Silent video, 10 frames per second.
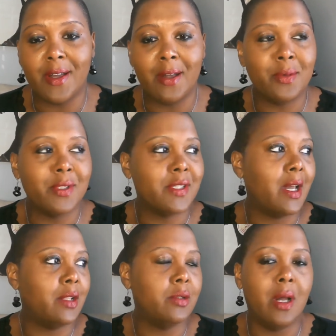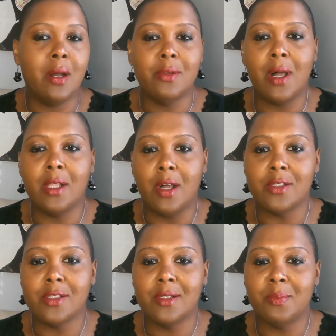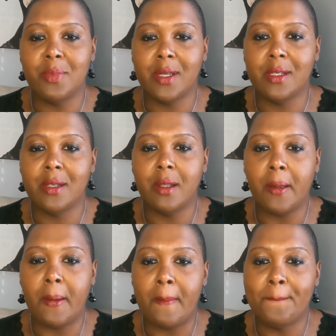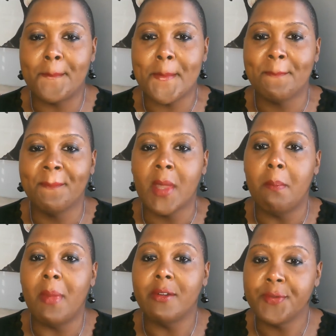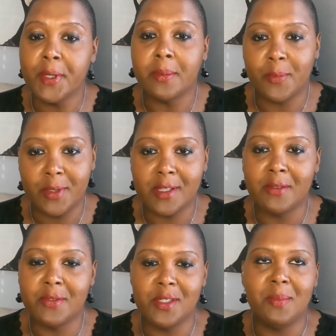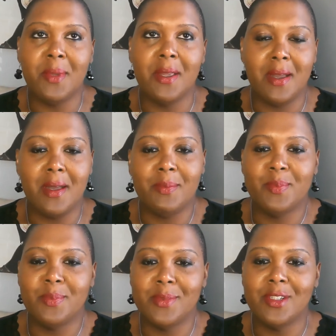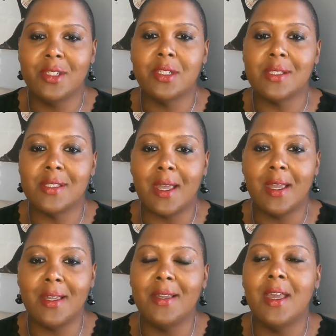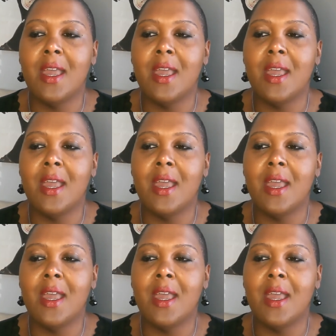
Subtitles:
I don't want to say I lost it, but my freedom was given to me, I should say.